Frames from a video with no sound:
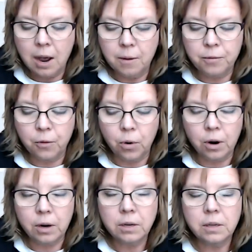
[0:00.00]
for
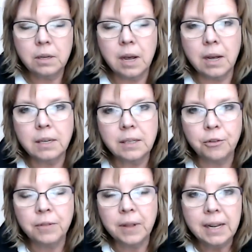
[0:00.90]

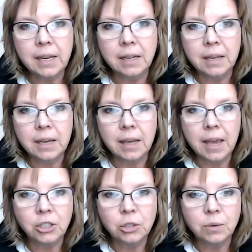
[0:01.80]
self-led healing
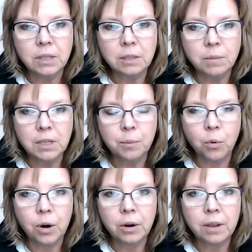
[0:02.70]
and doing some deep
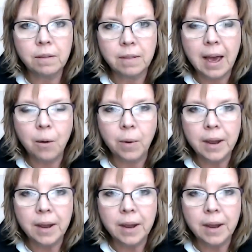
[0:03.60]
work that way.